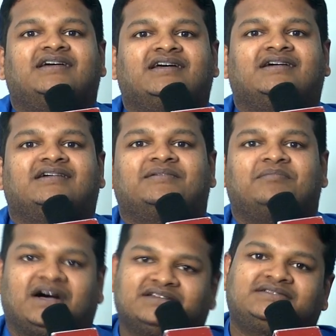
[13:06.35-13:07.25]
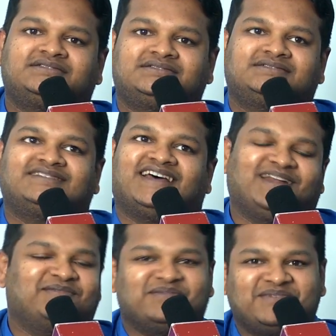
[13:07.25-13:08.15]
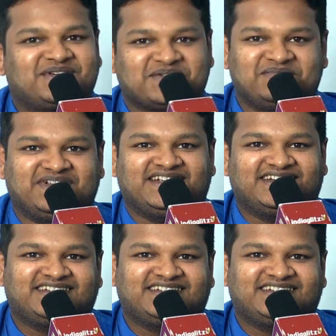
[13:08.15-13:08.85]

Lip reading: mass album. It should be. Yeah.